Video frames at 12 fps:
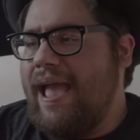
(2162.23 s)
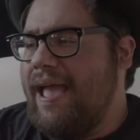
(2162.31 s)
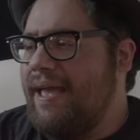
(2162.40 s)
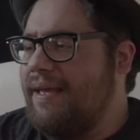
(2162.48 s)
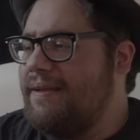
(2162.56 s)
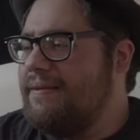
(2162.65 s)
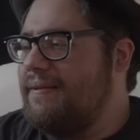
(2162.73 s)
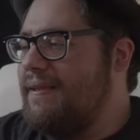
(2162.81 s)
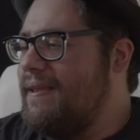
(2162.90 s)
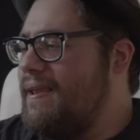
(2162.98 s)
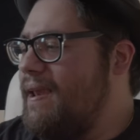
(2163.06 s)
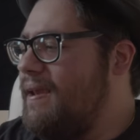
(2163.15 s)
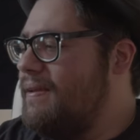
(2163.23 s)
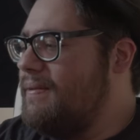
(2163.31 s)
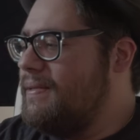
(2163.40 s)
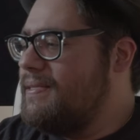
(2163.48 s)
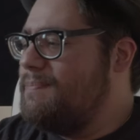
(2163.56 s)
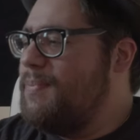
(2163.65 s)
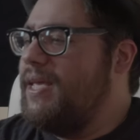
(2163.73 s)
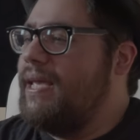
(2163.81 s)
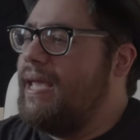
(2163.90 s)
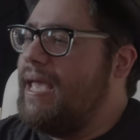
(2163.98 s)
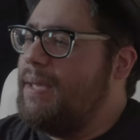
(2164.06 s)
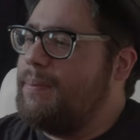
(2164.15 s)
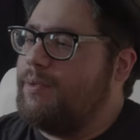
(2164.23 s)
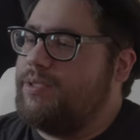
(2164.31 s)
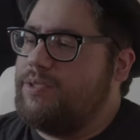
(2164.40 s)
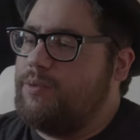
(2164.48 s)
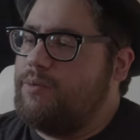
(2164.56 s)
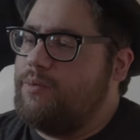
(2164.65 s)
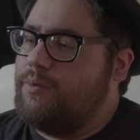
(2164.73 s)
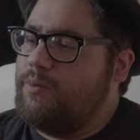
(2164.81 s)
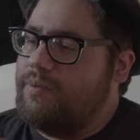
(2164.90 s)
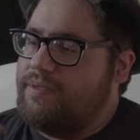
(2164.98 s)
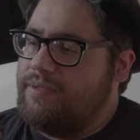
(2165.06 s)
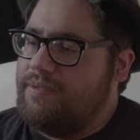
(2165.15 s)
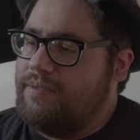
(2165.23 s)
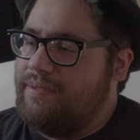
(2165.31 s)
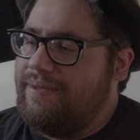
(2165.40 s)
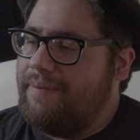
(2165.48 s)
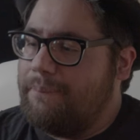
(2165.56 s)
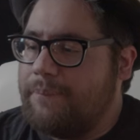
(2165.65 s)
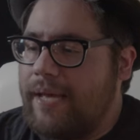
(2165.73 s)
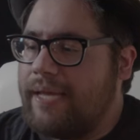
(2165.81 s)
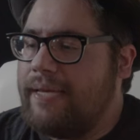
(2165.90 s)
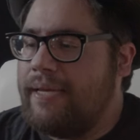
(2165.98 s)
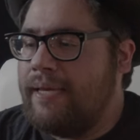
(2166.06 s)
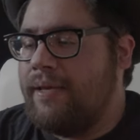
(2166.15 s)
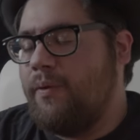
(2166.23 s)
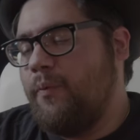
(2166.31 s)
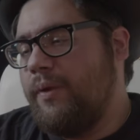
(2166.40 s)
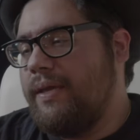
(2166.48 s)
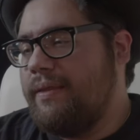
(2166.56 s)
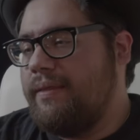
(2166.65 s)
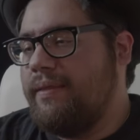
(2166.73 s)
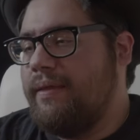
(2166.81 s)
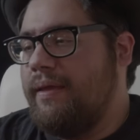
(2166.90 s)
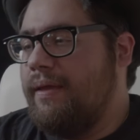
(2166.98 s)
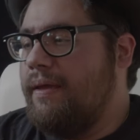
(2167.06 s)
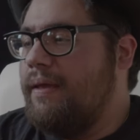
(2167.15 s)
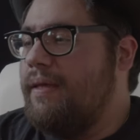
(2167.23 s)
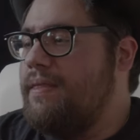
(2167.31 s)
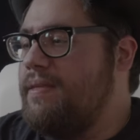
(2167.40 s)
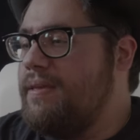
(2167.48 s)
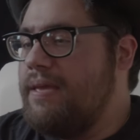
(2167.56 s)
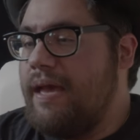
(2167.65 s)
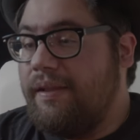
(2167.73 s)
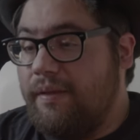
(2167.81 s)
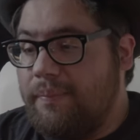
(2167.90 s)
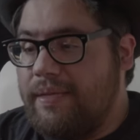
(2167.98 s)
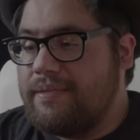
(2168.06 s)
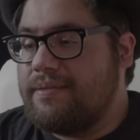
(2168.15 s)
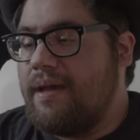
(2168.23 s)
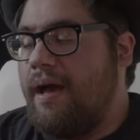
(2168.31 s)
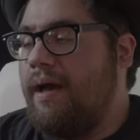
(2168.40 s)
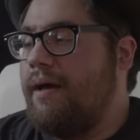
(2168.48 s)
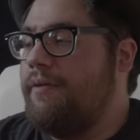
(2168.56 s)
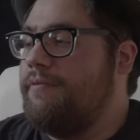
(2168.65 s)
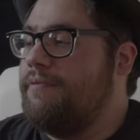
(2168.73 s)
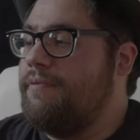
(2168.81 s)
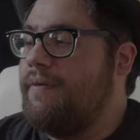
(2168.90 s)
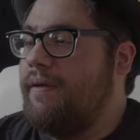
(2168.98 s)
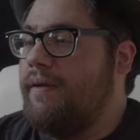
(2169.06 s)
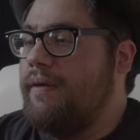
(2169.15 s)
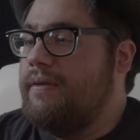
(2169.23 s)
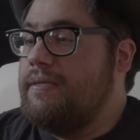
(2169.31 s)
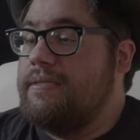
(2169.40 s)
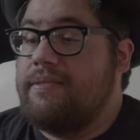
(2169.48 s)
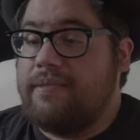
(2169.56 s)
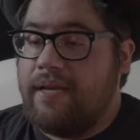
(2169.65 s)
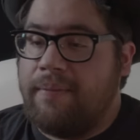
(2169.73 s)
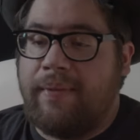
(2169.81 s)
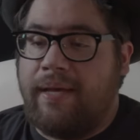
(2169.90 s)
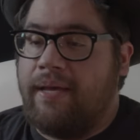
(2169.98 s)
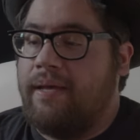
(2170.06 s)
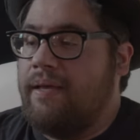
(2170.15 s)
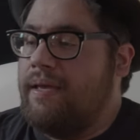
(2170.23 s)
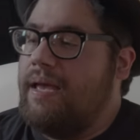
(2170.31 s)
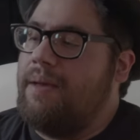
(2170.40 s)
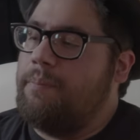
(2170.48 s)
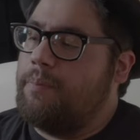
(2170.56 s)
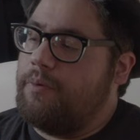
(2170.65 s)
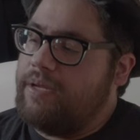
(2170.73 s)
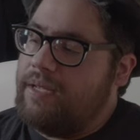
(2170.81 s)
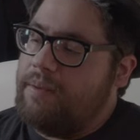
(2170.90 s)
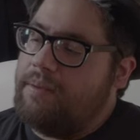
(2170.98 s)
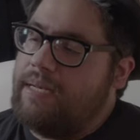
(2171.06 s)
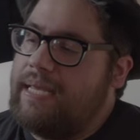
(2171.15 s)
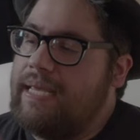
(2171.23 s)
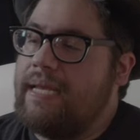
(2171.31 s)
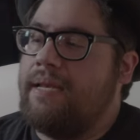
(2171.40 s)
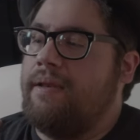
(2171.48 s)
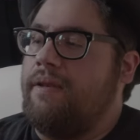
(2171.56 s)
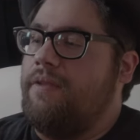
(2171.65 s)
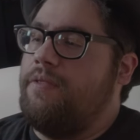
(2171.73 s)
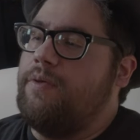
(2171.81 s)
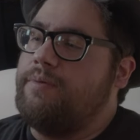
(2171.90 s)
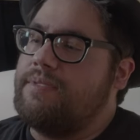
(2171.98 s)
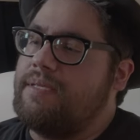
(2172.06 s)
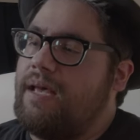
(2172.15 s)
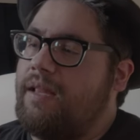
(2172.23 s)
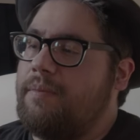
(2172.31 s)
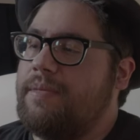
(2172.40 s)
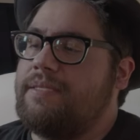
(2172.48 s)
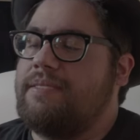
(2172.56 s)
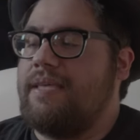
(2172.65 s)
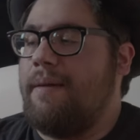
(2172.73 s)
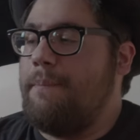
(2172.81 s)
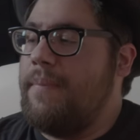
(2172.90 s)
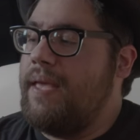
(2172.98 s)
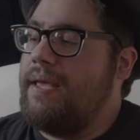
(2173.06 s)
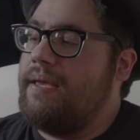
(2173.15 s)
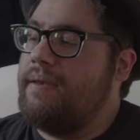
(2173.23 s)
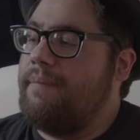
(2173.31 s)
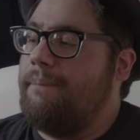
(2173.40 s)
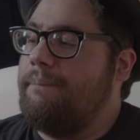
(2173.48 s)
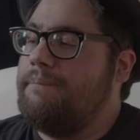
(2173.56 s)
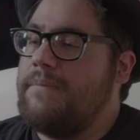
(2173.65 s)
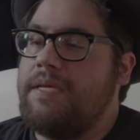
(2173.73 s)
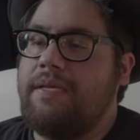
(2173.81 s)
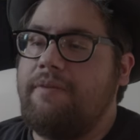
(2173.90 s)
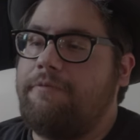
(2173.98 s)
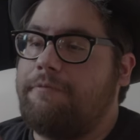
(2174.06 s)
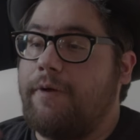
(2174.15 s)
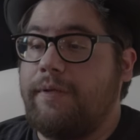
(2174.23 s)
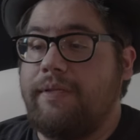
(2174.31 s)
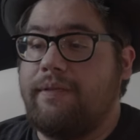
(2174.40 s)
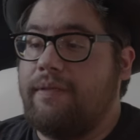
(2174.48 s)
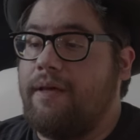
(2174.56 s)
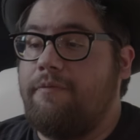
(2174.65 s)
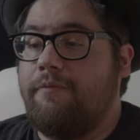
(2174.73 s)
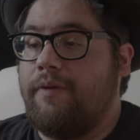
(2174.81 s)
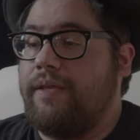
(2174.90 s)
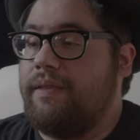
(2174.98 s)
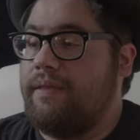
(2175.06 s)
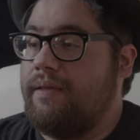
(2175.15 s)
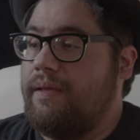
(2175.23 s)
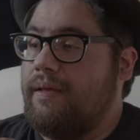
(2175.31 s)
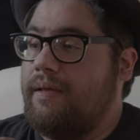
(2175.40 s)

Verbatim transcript: And being able to combine it with the elements of cinema and bringing in those elements that made me fall in love with